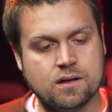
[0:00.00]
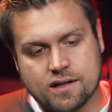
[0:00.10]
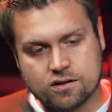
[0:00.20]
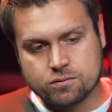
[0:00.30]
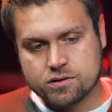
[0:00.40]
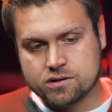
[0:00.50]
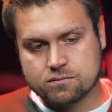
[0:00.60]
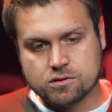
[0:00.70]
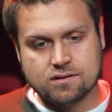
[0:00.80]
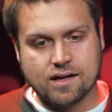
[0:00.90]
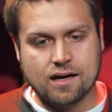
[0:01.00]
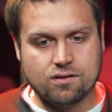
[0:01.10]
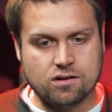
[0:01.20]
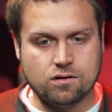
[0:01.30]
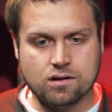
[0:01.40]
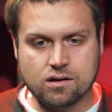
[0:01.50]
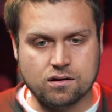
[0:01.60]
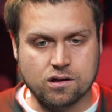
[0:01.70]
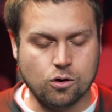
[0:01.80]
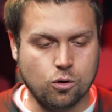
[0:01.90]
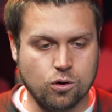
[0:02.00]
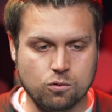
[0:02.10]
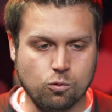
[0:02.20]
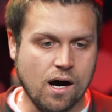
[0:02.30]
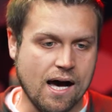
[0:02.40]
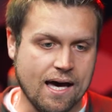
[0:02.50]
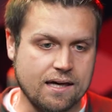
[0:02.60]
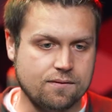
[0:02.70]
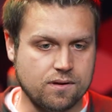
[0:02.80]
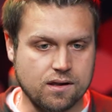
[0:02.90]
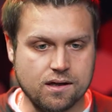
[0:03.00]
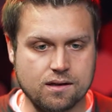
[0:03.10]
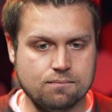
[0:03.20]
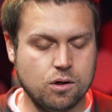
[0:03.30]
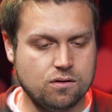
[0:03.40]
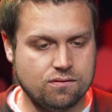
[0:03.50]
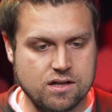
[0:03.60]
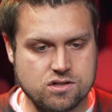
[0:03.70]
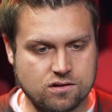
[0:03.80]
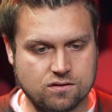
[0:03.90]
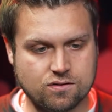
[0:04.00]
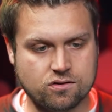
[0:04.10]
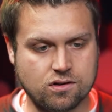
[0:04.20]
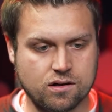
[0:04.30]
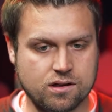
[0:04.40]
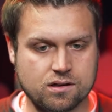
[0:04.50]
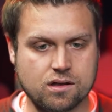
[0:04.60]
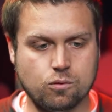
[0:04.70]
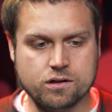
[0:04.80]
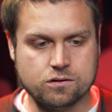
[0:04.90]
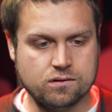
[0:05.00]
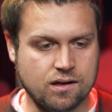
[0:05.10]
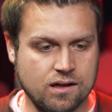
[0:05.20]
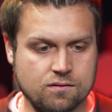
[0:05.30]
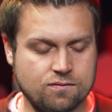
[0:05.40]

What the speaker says: That's where you can really dive into the core why, the motivations for starting what you did.